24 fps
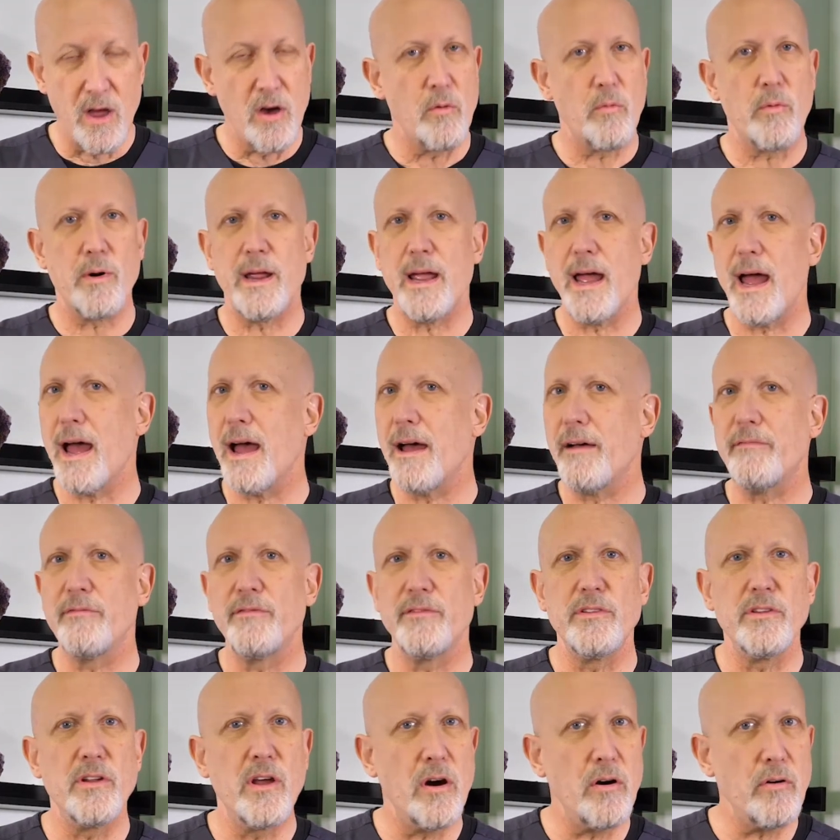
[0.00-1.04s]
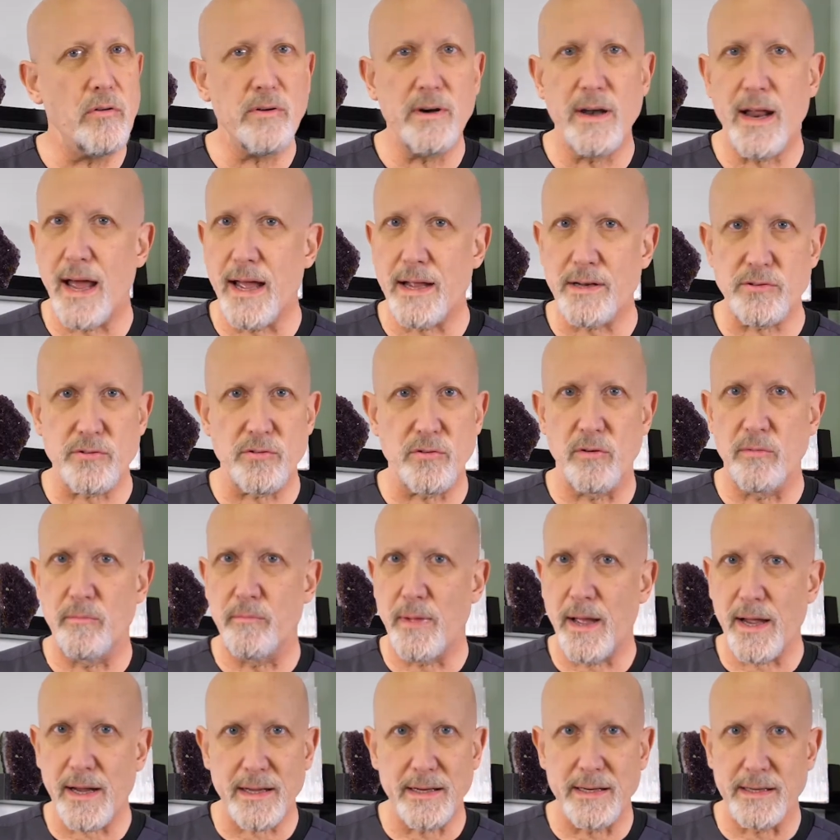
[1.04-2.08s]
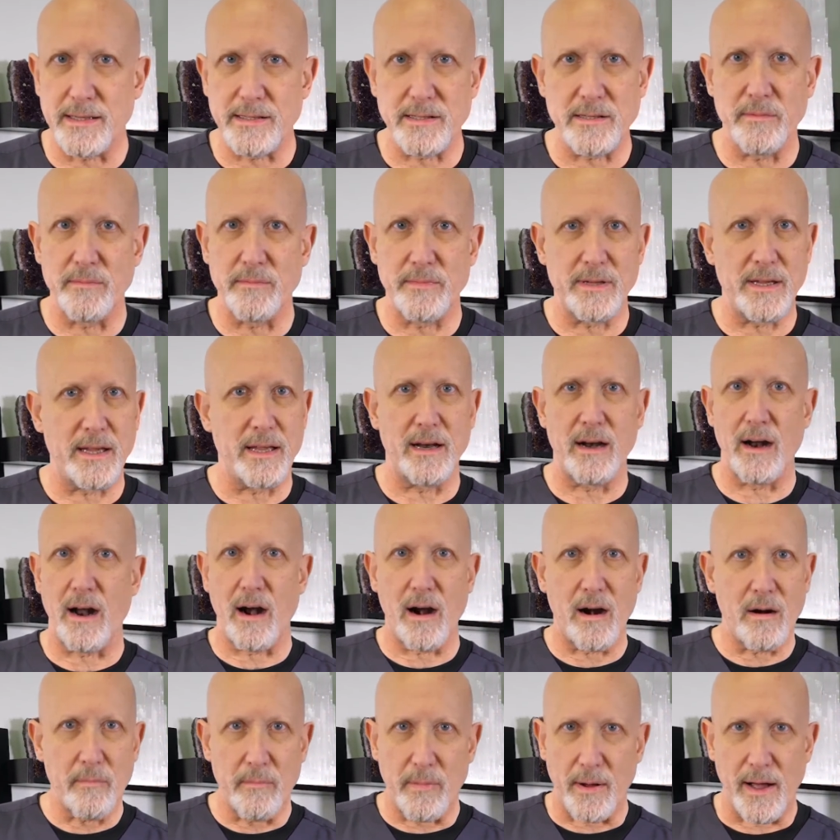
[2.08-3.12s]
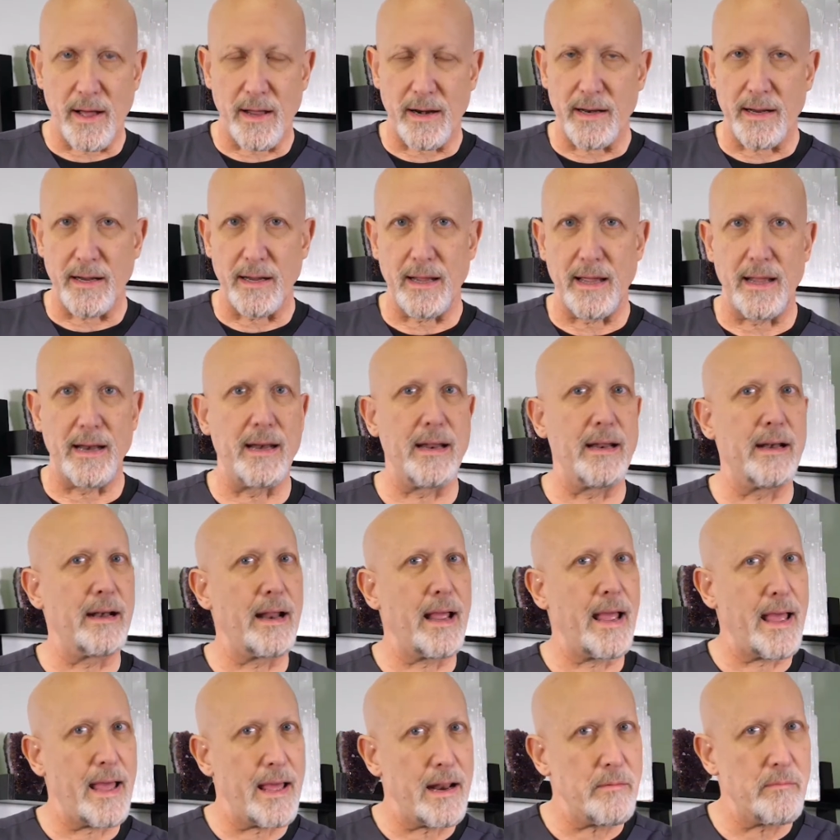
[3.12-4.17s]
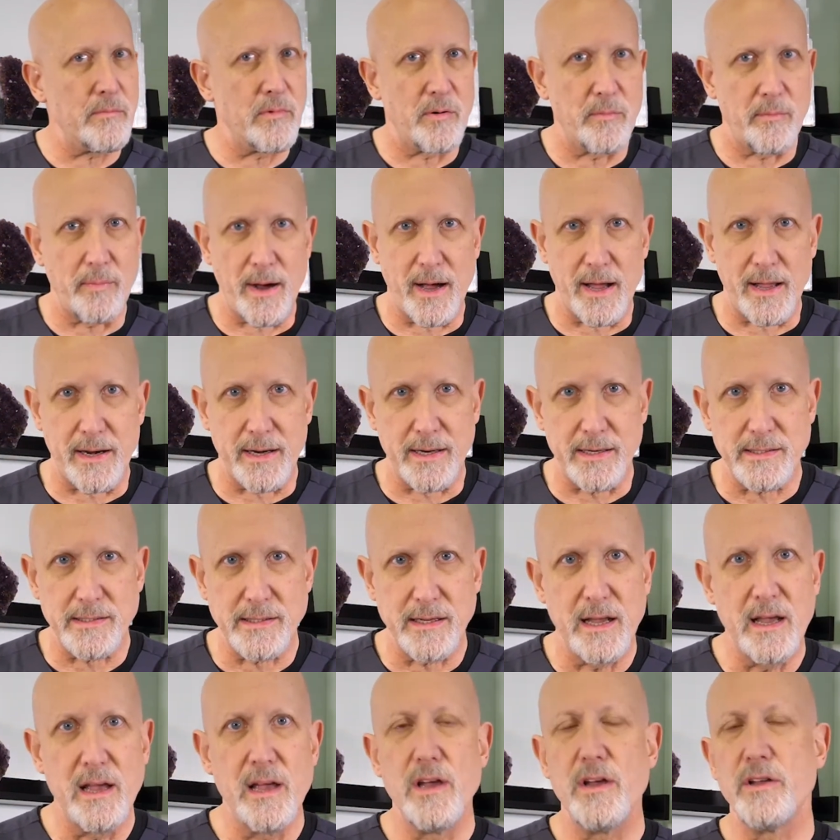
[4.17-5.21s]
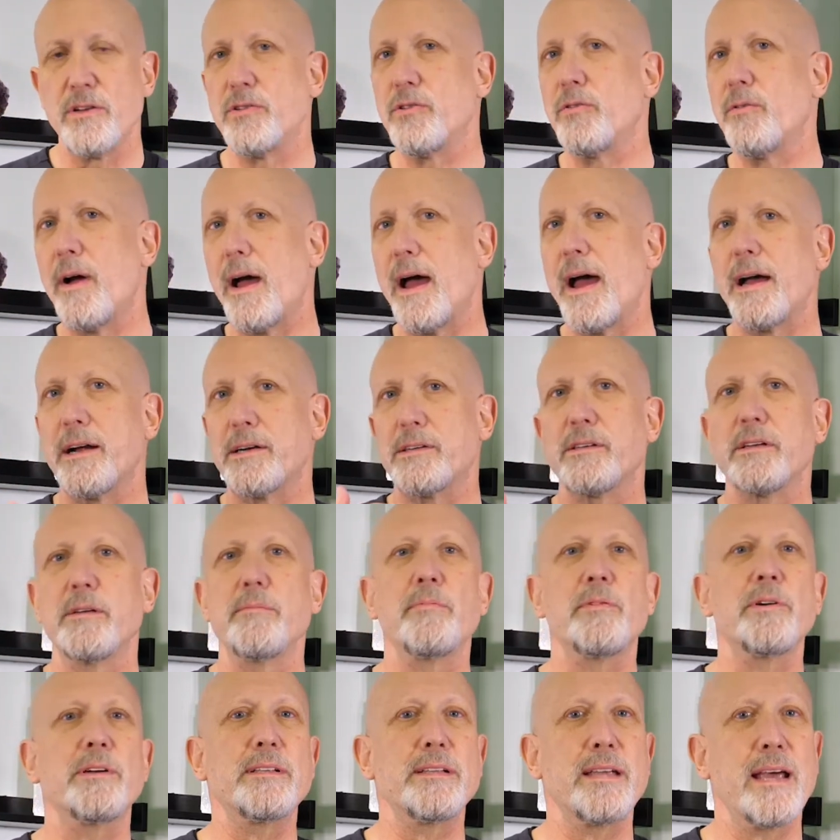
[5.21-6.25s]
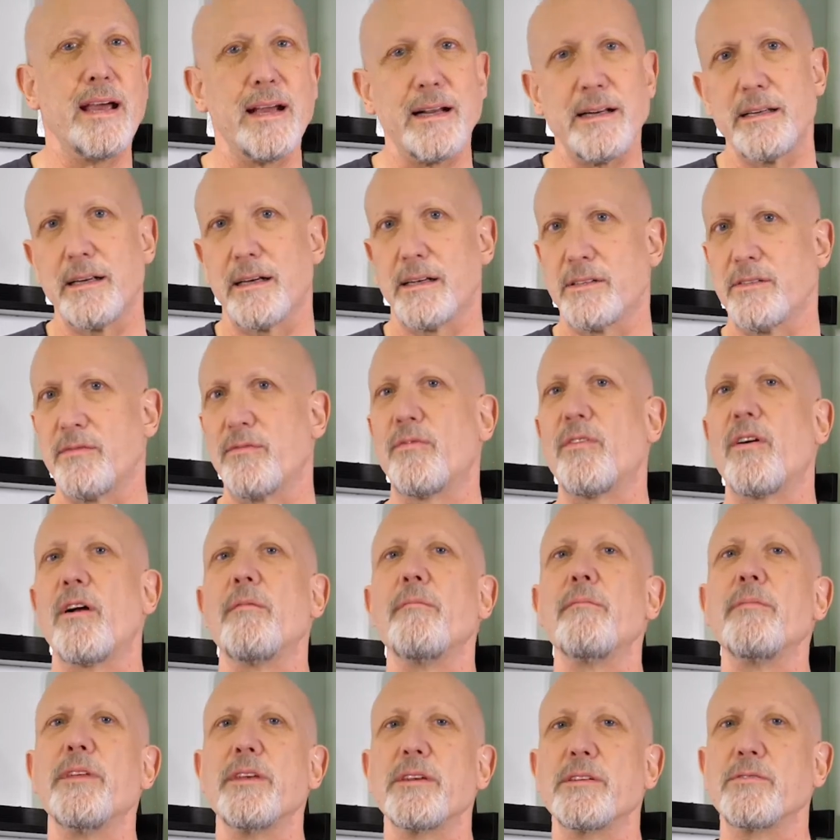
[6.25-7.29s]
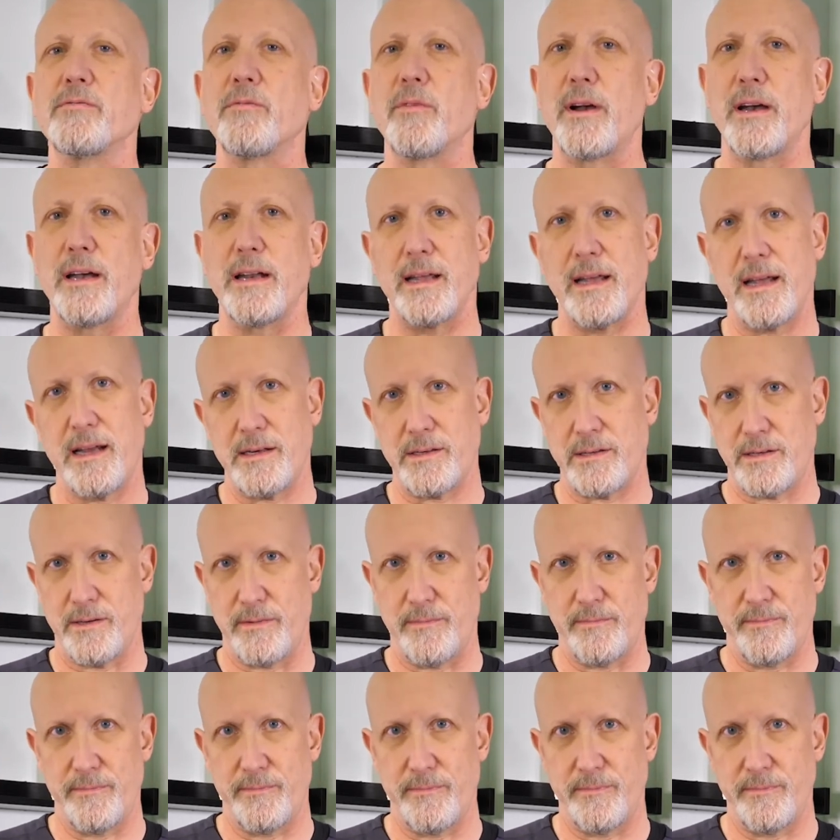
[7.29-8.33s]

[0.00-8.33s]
we have no natural mechanism in our body and in animal bodies to actually protect us from this radiation.